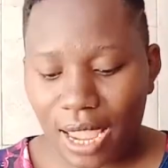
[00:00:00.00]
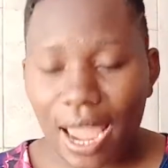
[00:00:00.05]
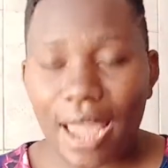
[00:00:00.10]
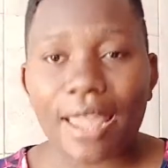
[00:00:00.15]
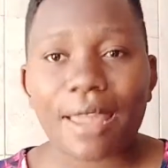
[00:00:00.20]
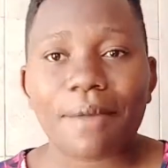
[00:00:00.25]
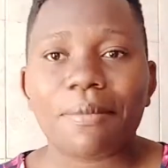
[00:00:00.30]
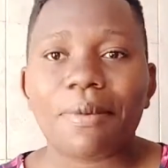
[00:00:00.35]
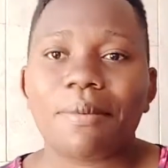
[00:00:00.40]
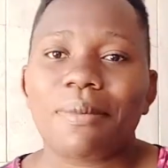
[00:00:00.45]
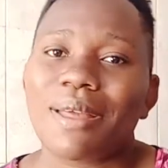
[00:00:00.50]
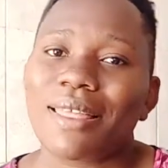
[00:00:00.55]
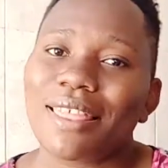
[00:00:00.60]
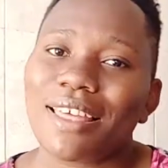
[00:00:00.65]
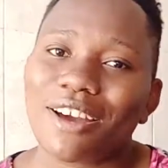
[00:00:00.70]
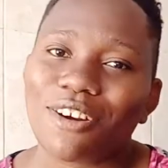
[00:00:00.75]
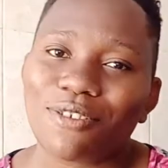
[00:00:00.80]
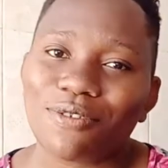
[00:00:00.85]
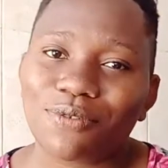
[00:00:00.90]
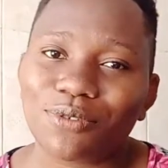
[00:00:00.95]
I am a
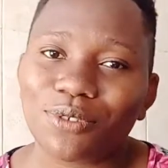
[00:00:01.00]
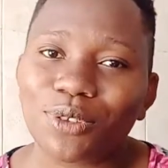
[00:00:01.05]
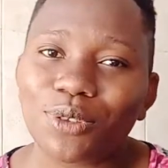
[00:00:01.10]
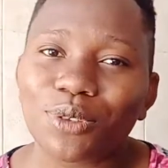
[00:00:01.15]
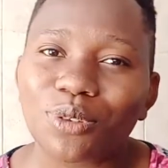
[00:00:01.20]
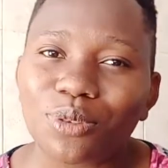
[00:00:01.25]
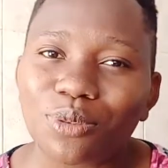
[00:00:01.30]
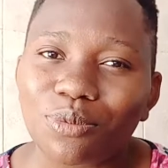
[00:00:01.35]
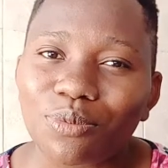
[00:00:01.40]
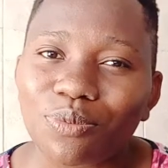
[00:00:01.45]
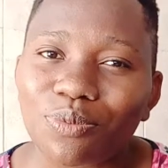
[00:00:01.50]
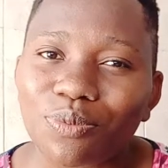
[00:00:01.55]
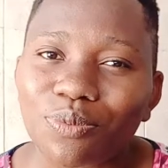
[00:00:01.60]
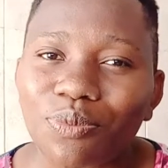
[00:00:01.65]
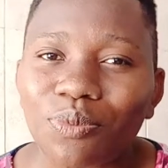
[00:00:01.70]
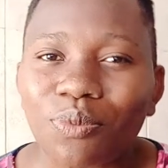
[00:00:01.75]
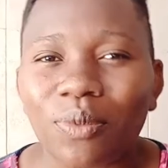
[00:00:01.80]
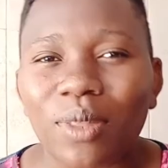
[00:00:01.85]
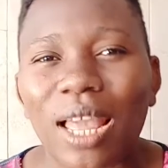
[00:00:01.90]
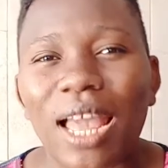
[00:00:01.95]
mother of two
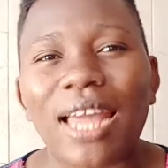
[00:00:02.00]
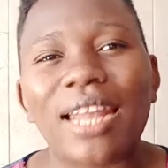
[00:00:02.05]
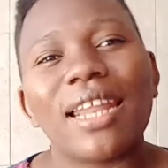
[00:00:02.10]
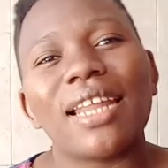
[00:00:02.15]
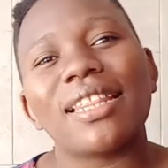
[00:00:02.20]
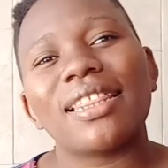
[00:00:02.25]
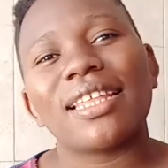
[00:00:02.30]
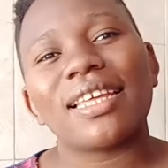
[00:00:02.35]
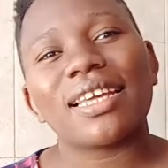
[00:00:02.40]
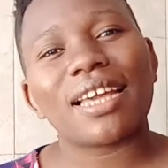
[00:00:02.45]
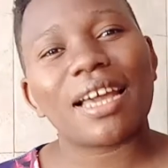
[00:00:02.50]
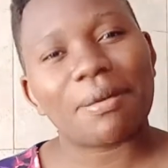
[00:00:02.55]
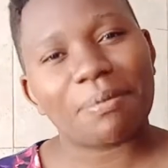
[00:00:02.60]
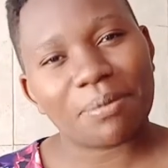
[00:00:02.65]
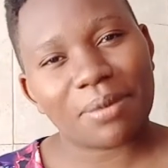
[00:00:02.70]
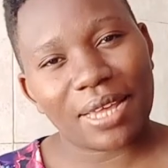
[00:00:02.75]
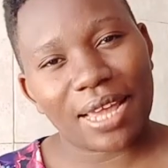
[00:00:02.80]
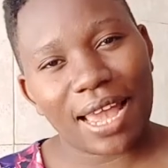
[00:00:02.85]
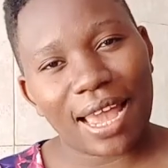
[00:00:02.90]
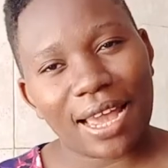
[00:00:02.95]
and I think I'm
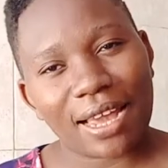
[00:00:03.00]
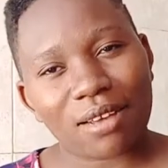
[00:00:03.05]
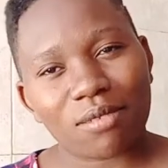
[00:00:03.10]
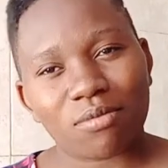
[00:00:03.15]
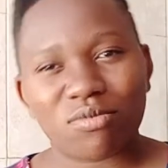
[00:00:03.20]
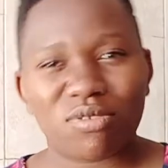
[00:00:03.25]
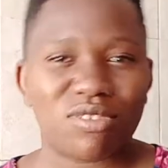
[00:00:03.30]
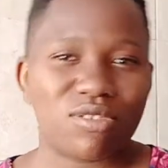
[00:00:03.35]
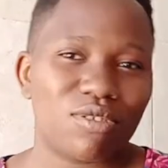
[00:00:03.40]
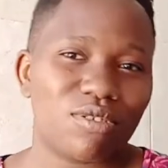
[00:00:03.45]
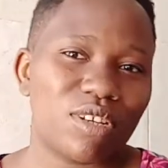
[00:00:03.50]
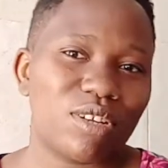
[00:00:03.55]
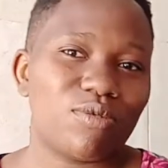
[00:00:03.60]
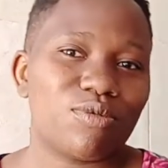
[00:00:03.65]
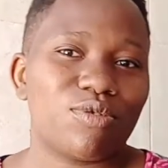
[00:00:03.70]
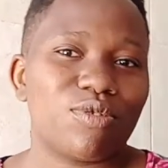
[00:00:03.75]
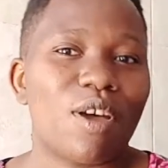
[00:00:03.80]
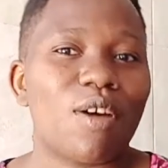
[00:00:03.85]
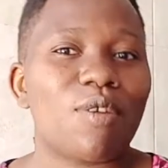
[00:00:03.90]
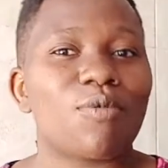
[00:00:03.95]
young. Msione
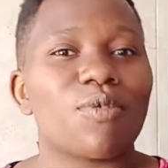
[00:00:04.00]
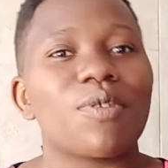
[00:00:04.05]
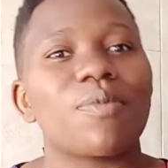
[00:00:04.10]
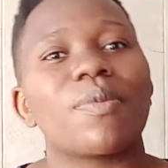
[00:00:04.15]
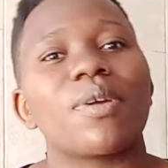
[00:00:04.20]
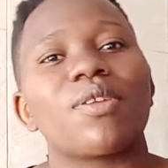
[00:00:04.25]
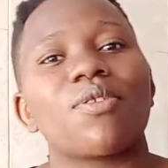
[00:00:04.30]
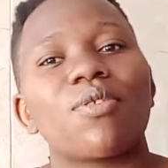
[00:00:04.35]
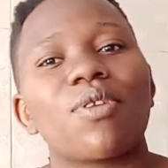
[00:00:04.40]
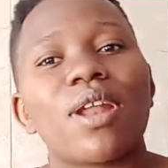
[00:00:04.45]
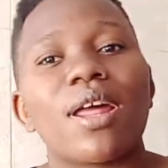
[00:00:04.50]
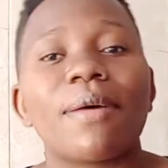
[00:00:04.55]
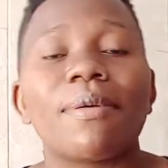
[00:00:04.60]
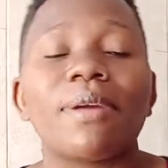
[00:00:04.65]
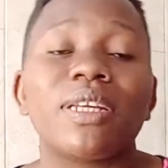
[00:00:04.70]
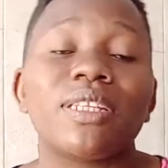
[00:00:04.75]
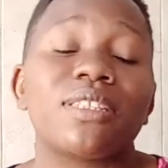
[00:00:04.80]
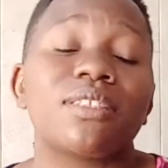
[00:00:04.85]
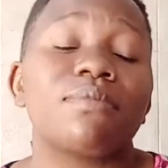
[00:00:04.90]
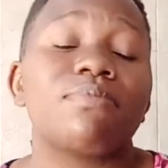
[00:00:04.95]
uso wangu imenona,
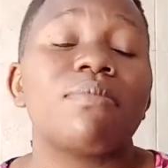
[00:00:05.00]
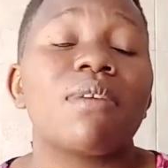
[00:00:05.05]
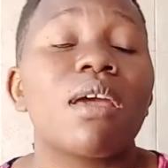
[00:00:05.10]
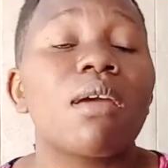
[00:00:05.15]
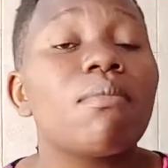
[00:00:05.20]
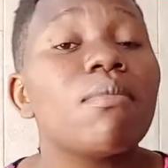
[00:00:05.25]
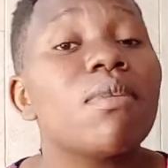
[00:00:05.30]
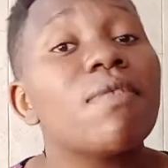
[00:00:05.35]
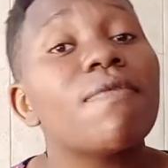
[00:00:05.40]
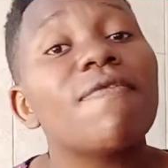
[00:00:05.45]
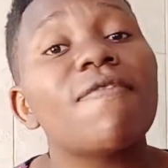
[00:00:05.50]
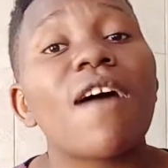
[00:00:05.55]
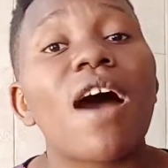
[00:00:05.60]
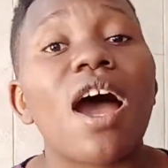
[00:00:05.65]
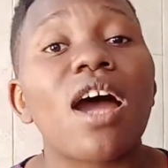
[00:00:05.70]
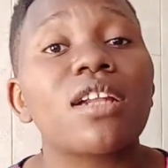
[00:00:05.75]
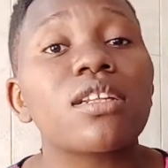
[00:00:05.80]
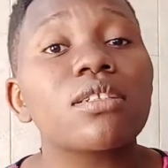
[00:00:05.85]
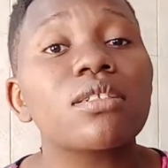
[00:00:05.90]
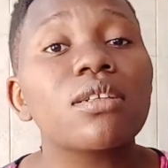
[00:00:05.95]
it's baby
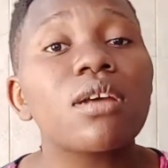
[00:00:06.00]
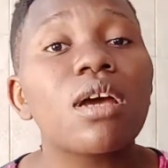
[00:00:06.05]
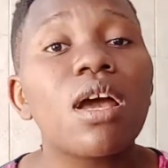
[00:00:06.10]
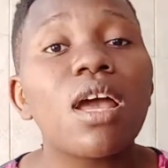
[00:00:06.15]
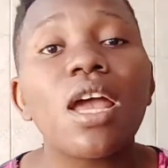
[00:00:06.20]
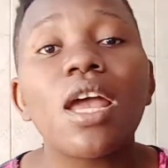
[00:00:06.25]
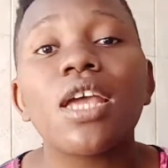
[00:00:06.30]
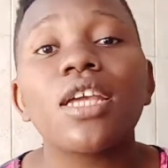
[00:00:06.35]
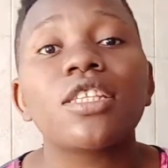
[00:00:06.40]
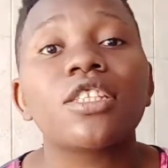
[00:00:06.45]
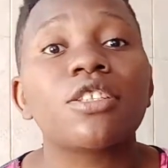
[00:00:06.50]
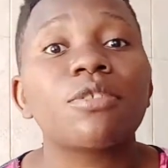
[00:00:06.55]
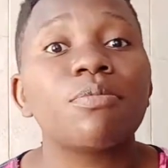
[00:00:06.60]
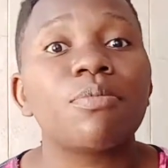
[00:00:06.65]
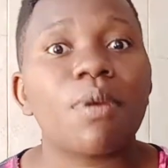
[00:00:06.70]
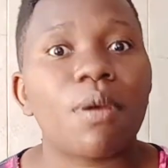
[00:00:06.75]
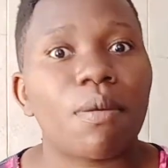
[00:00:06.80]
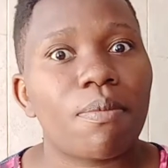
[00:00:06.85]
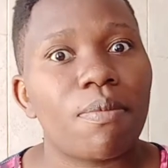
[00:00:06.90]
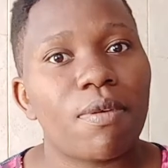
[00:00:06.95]
fat. It's
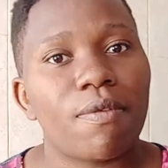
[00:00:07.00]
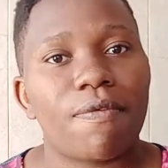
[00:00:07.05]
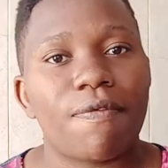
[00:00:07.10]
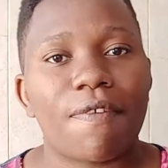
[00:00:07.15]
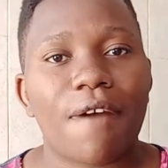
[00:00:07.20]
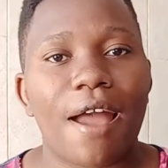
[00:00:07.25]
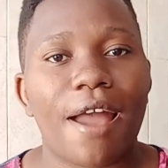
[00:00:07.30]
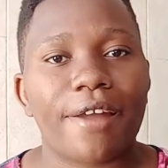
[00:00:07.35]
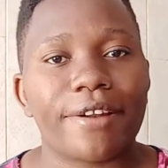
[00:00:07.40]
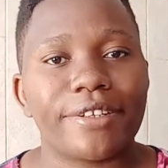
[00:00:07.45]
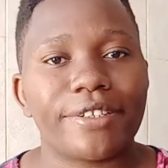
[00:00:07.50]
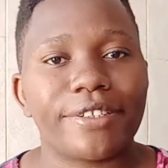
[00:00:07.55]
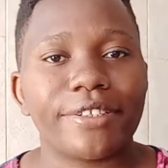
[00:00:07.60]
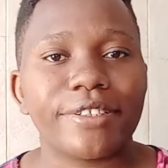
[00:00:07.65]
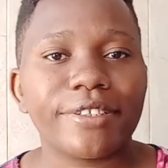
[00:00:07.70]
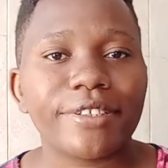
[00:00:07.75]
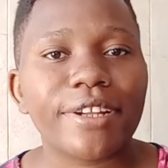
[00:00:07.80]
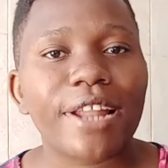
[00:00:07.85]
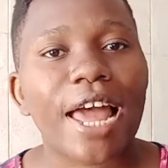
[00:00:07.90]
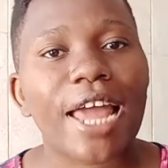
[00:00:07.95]
baby fat.
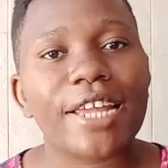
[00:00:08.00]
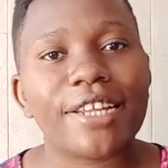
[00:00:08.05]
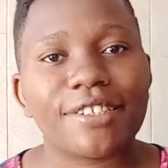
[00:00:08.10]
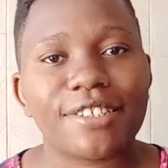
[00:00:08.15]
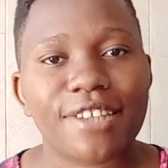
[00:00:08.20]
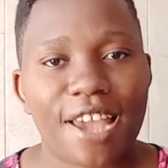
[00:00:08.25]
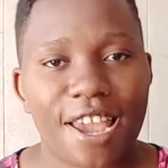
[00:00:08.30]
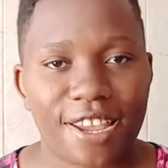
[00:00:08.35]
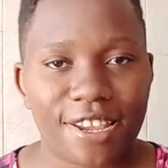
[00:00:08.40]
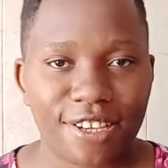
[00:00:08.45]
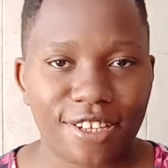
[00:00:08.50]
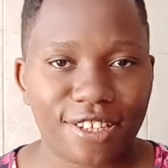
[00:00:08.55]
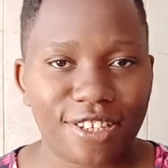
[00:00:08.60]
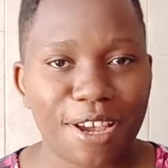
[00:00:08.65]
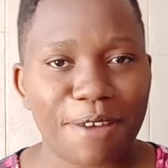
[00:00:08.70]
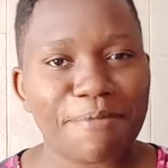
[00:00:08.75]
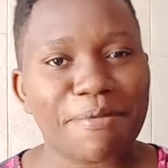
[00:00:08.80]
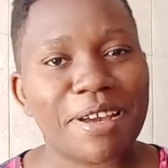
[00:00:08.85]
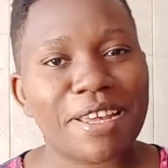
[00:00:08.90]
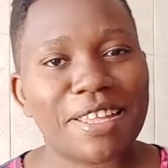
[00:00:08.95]
Na
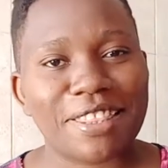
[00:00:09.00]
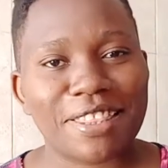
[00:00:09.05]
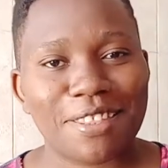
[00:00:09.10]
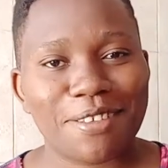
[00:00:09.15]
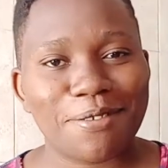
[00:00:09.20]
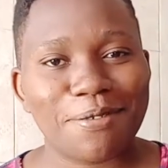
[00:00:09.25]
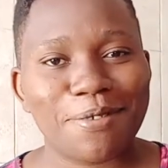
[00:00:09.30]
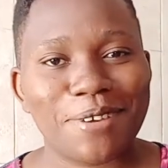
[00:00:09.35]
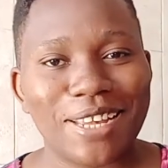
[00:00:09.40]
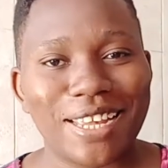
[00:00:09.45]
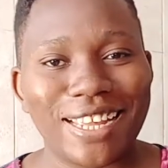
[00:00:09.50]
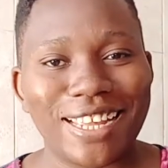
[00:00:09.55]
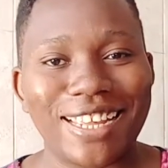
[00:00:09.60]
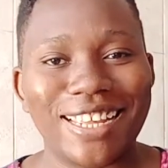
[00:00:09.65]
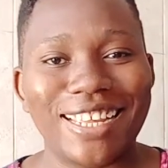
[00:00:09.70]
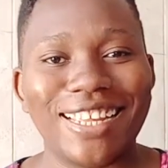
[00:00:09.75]
itaisha by the way.